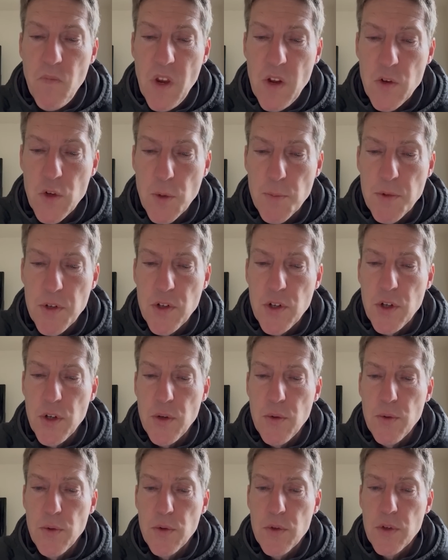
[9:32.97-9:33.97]

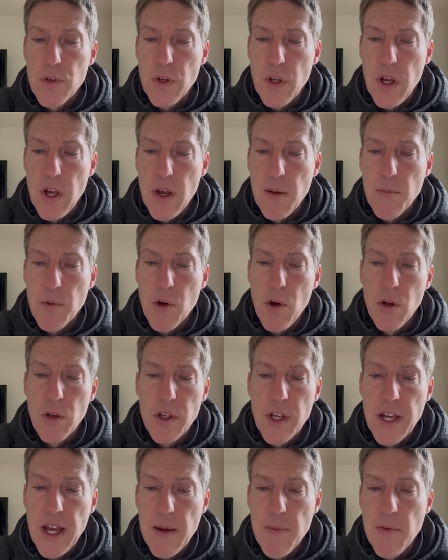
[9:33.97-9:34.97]
Substitutes.
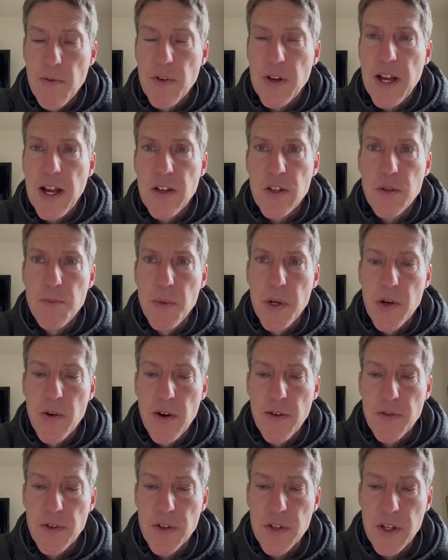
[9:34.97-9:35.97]
Collier came on for Casemiro
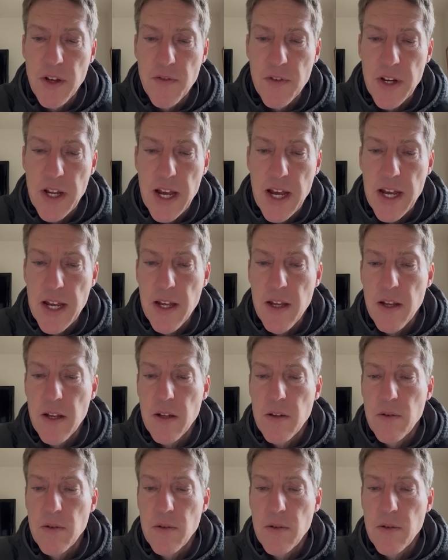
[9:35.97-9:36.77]
after 78.